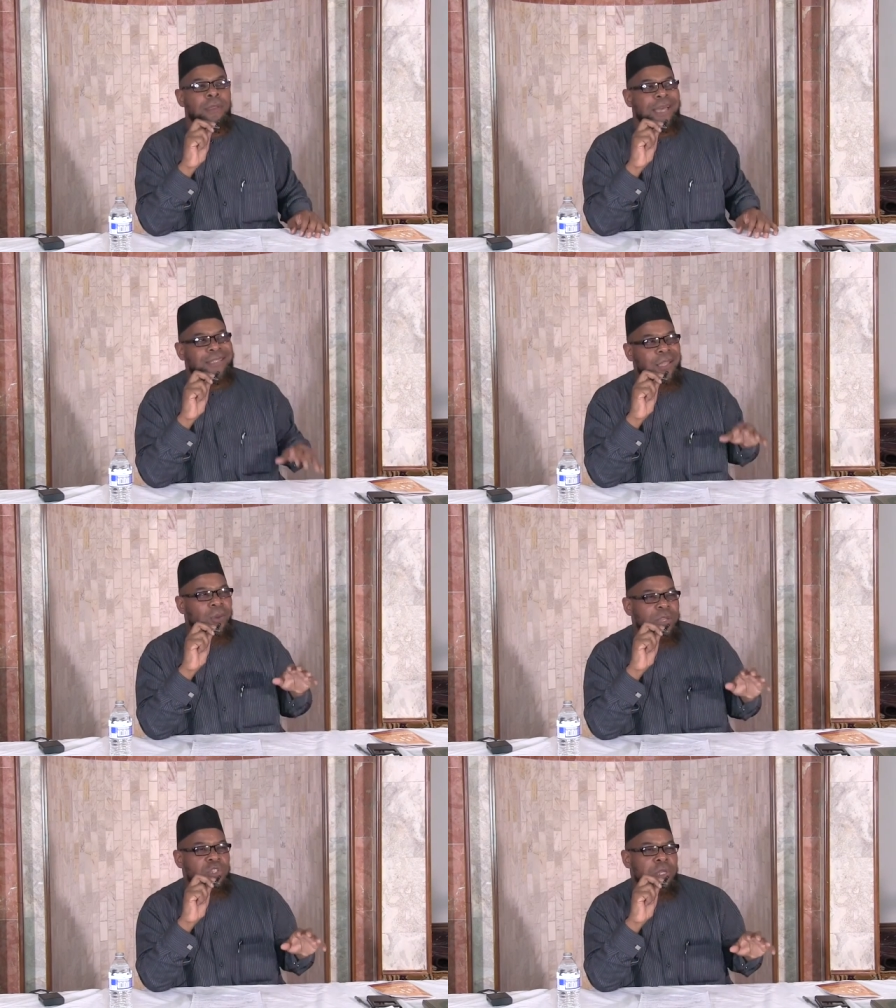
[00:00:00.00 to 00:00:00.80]
That's the
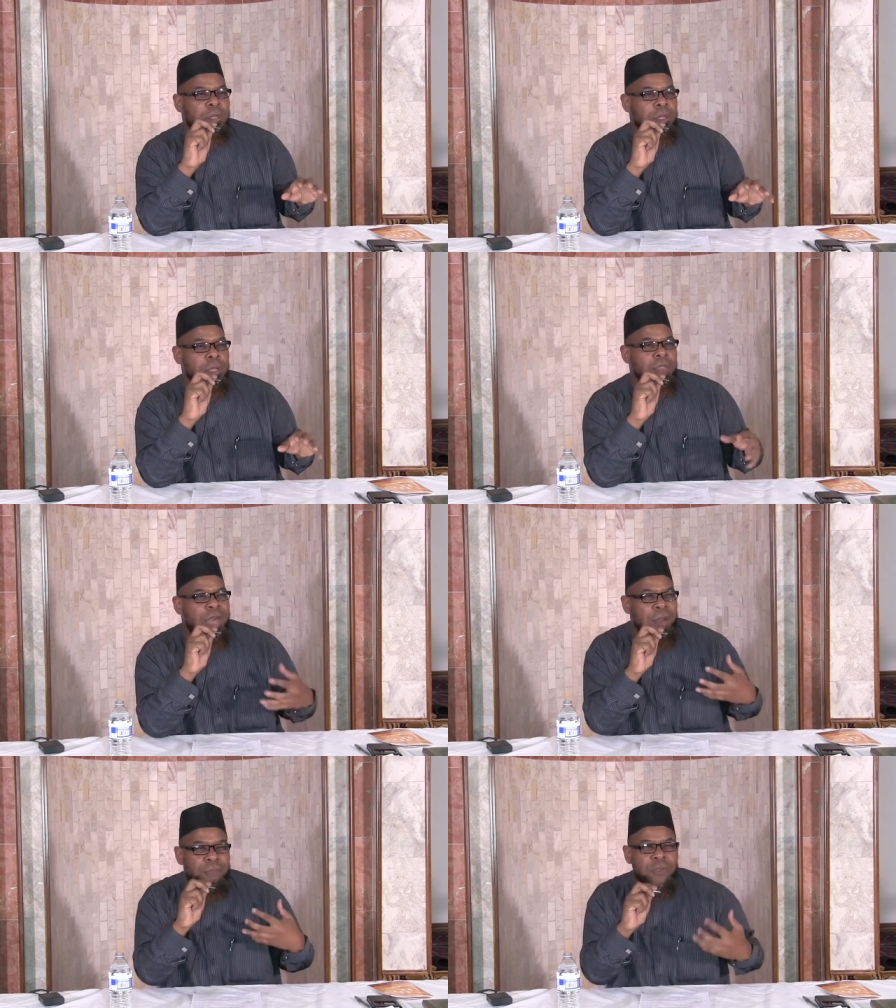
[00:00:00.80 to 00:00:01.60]
question
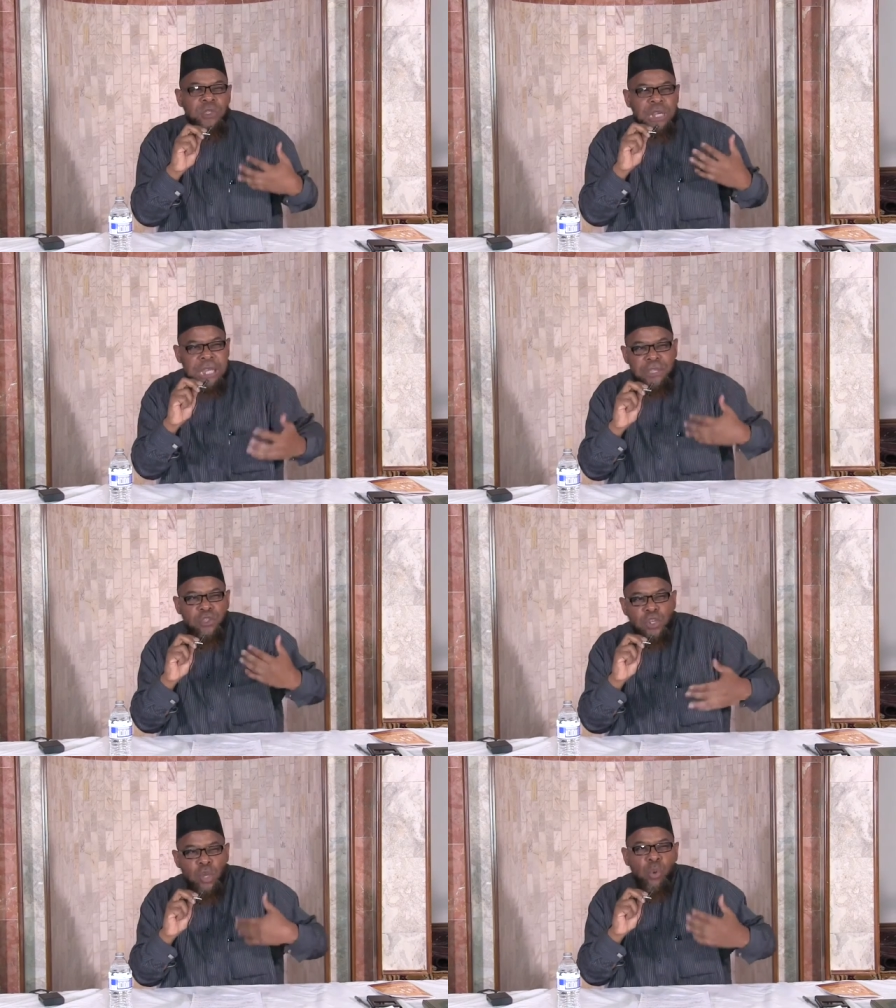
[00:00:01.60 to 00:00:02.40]
that a person
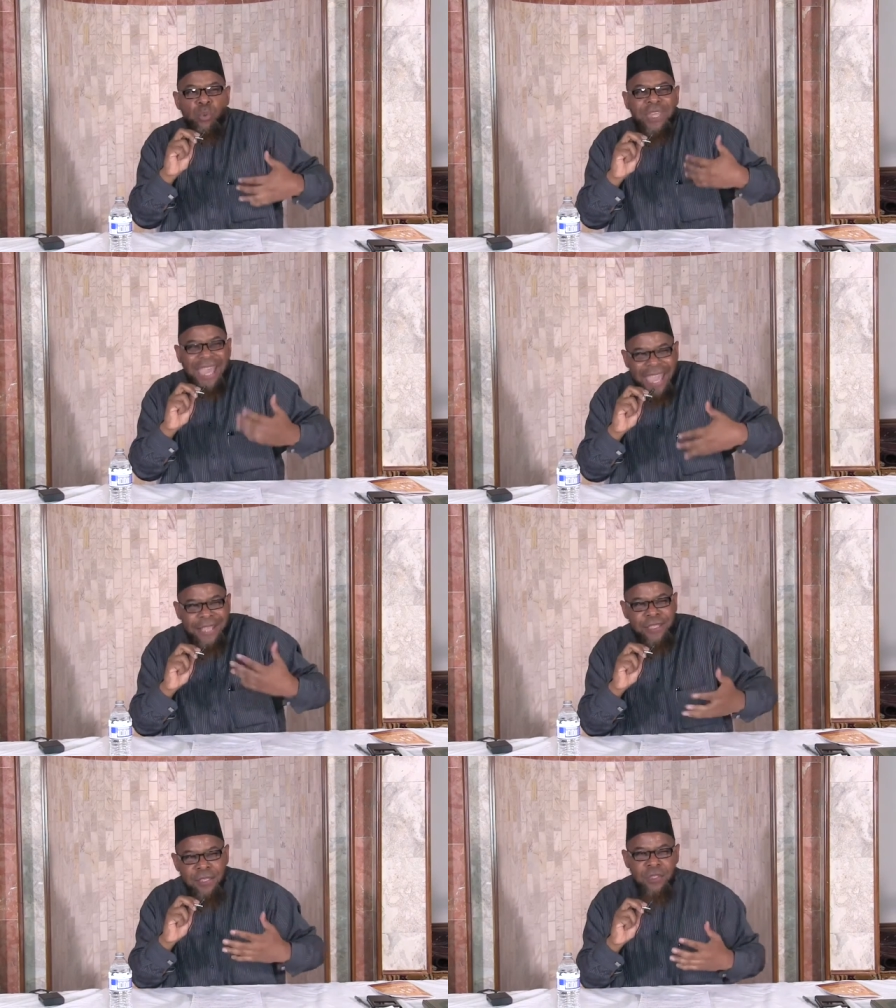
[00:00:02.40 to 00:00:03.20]
needs to know the
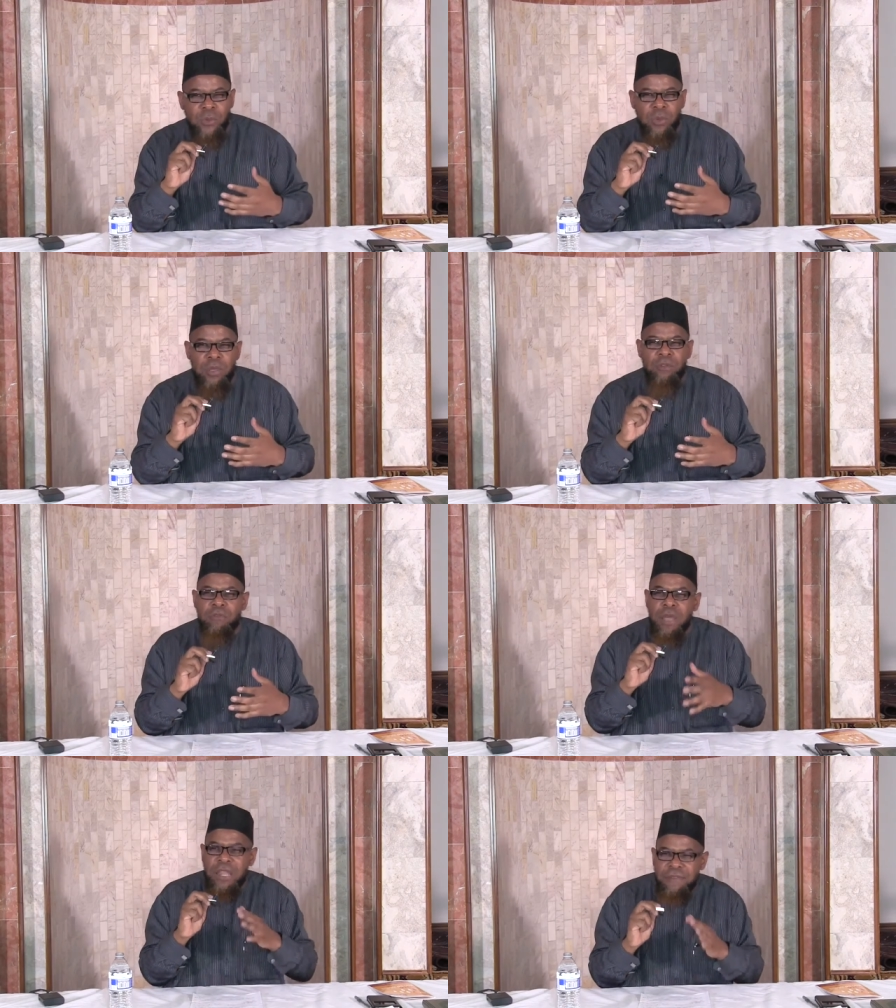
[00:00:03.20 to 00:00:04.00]
answer to.
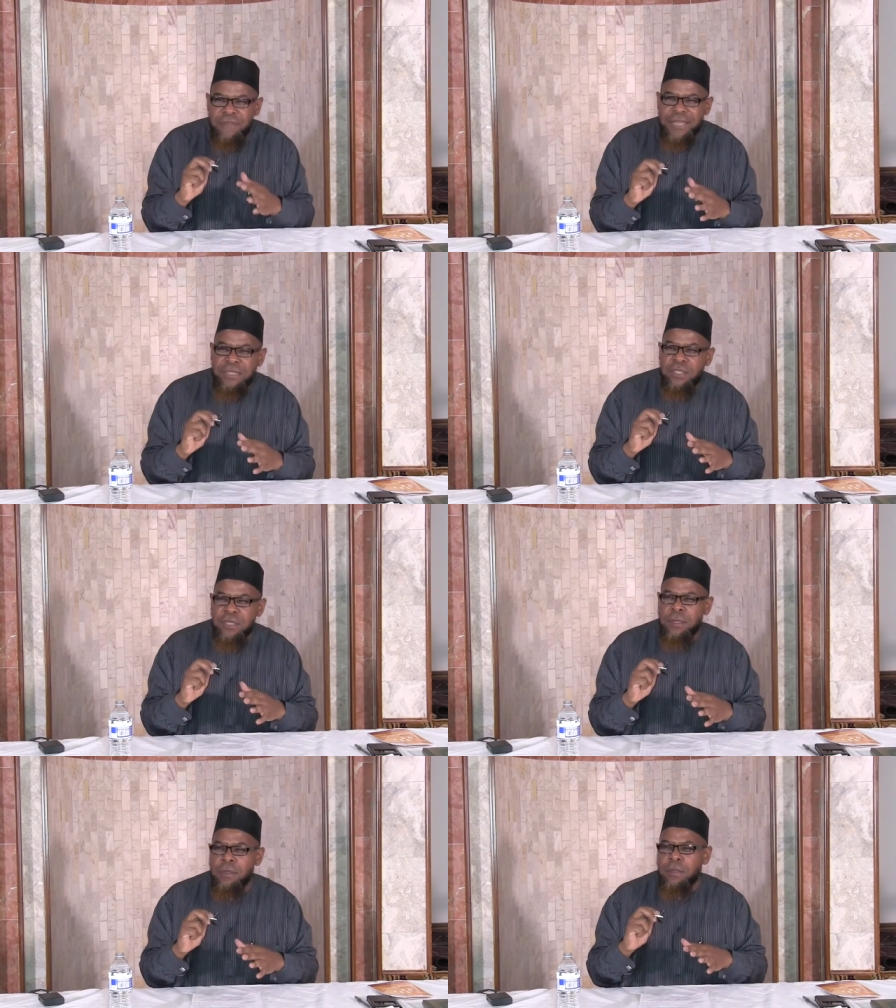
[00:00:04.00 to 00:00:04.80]

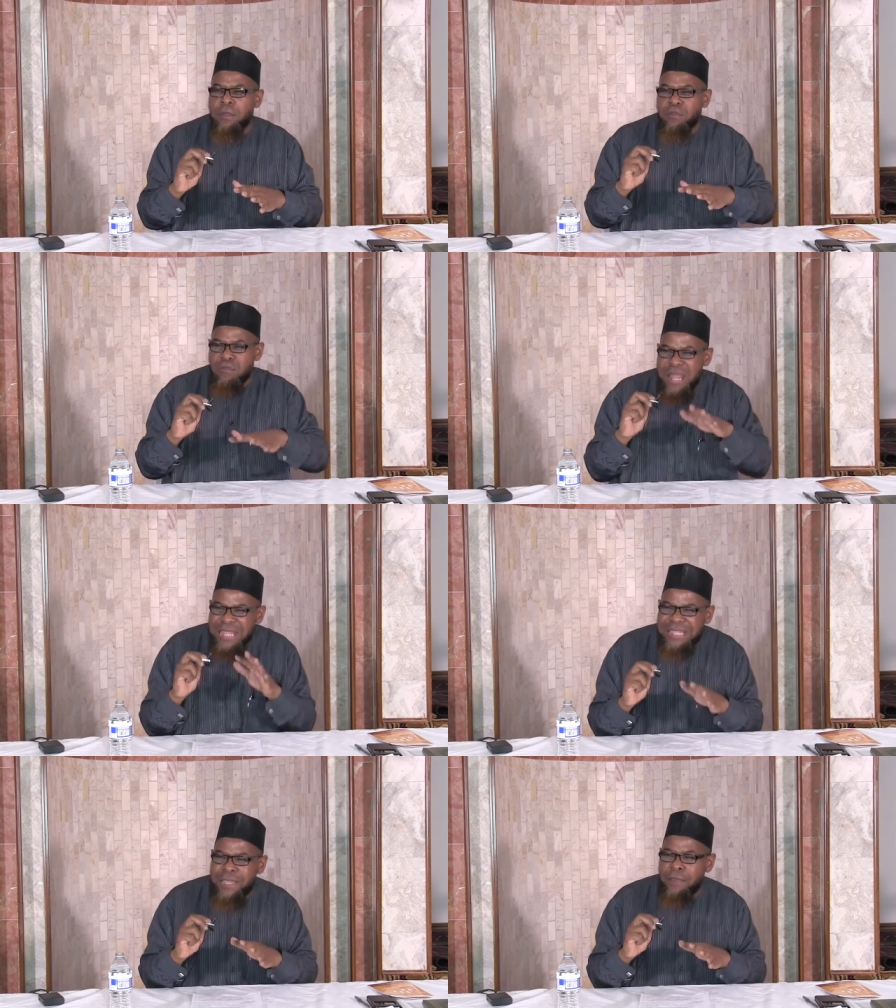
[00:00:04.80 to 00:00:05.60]
Relevant,
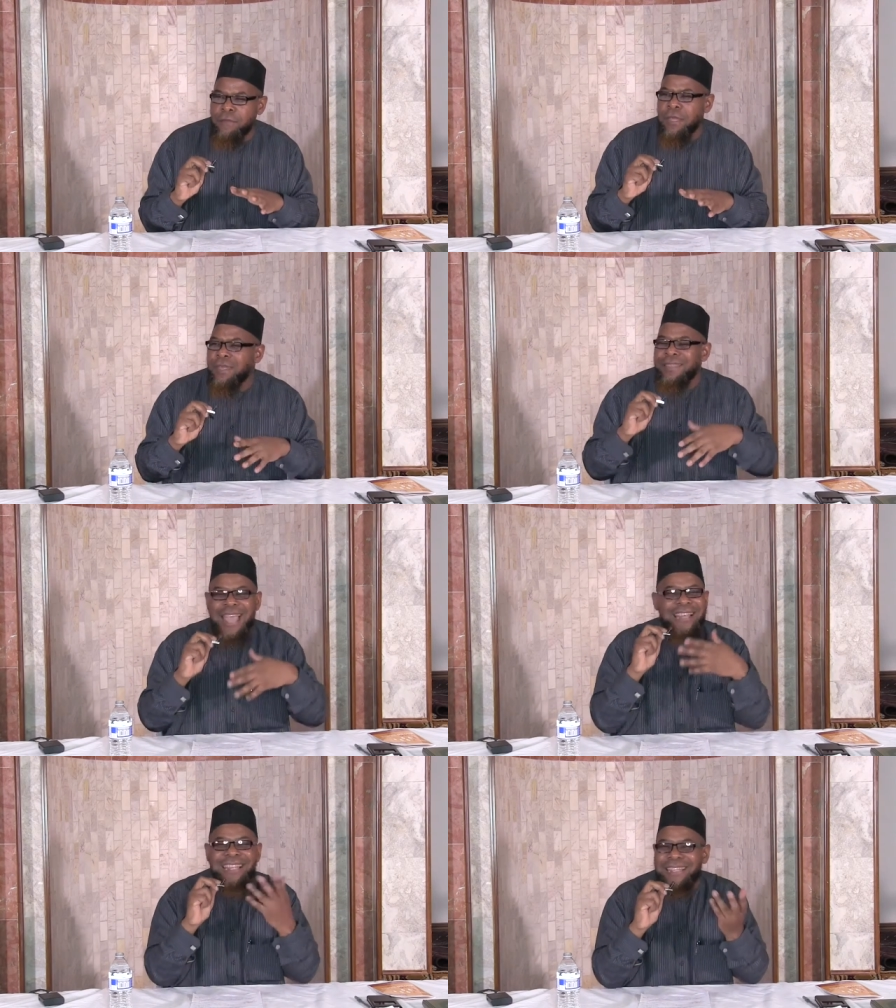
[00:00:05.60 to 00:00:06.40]
relative.
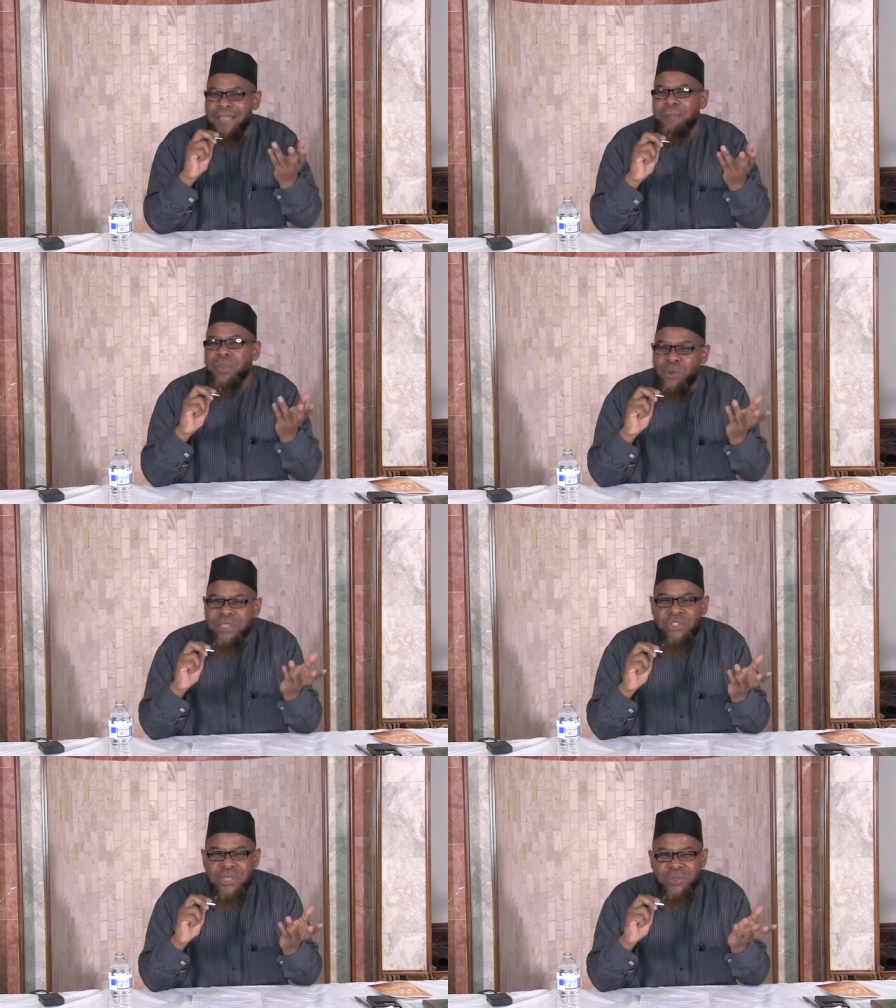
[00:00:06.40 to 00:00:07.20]
Not the dumb
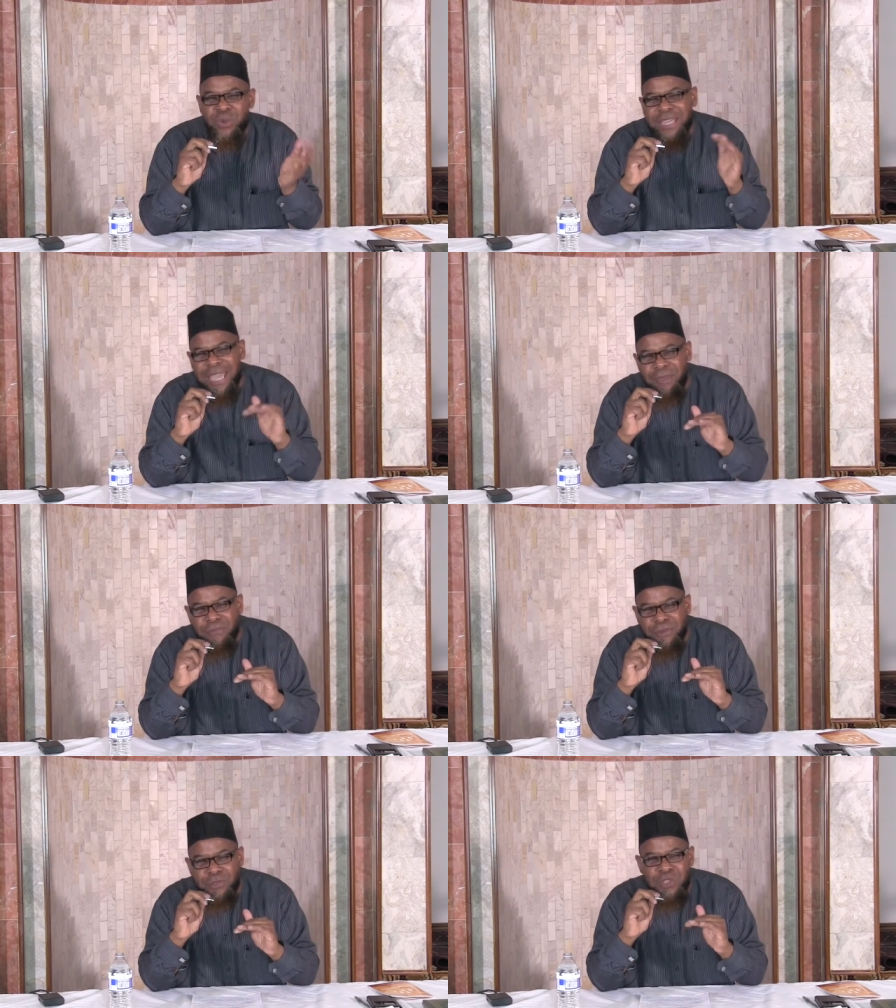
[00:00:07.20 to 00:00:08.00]
questions, what came
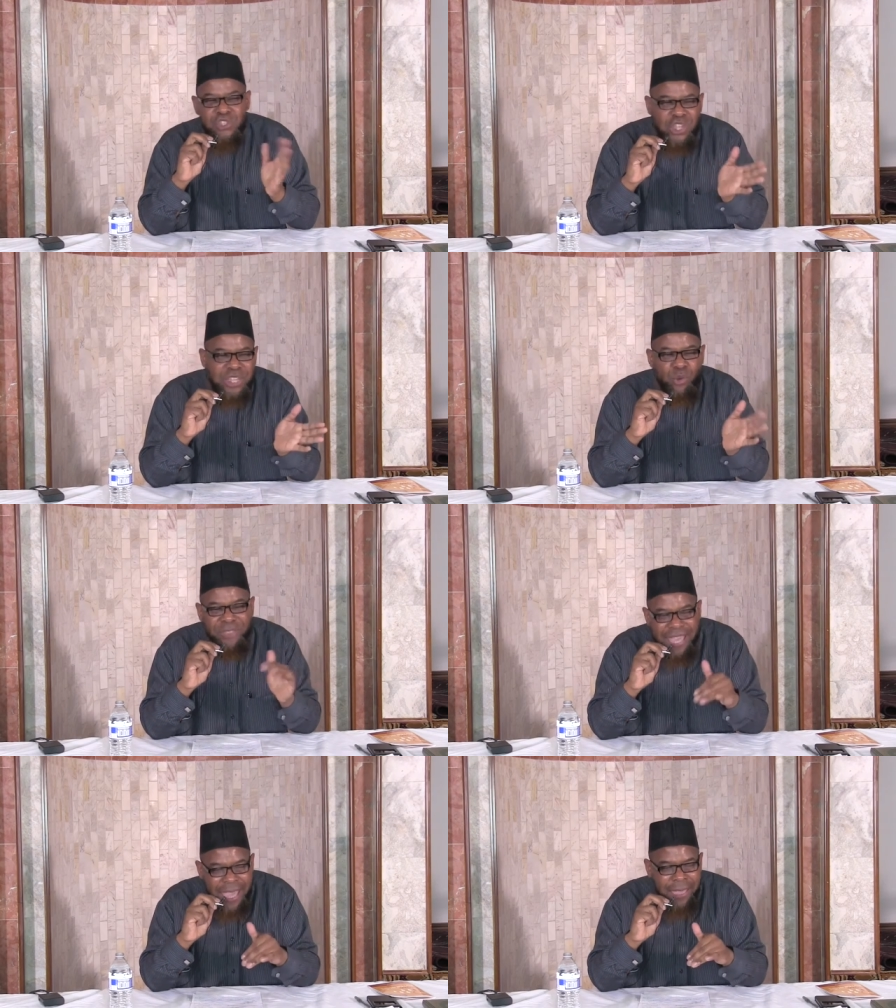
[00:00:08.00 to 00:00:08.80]
first, the chicken
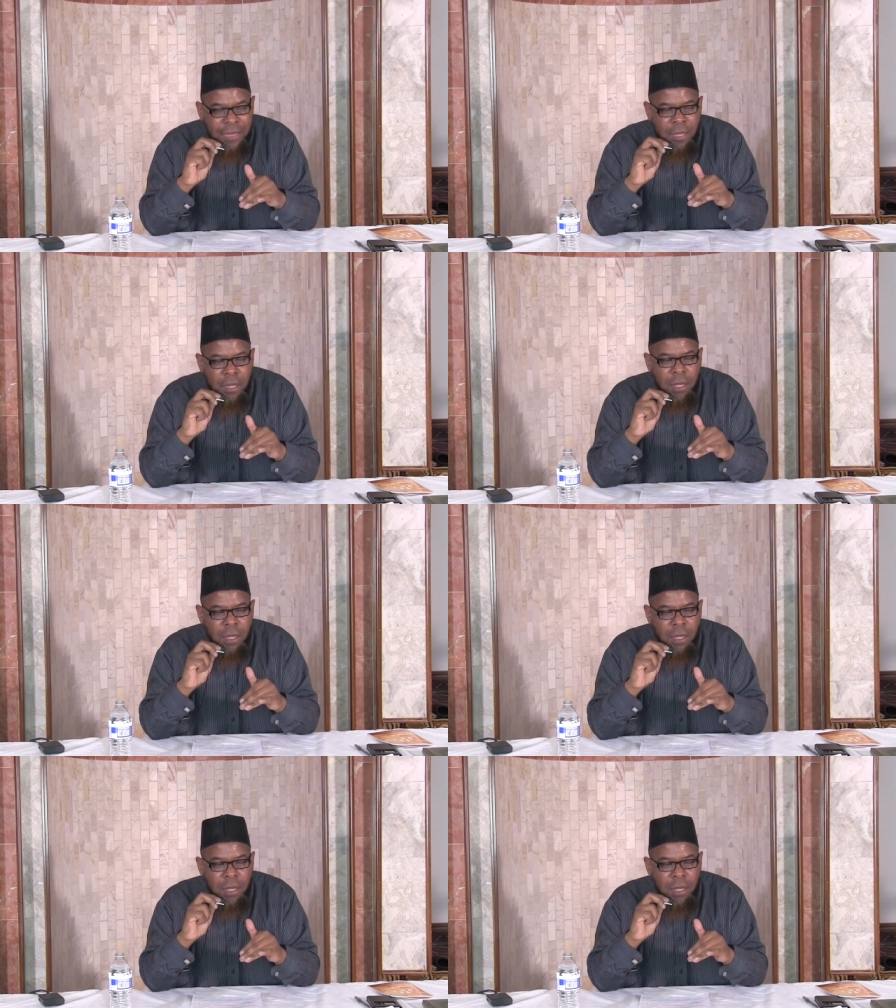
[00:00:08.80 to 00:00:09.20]
or the egg?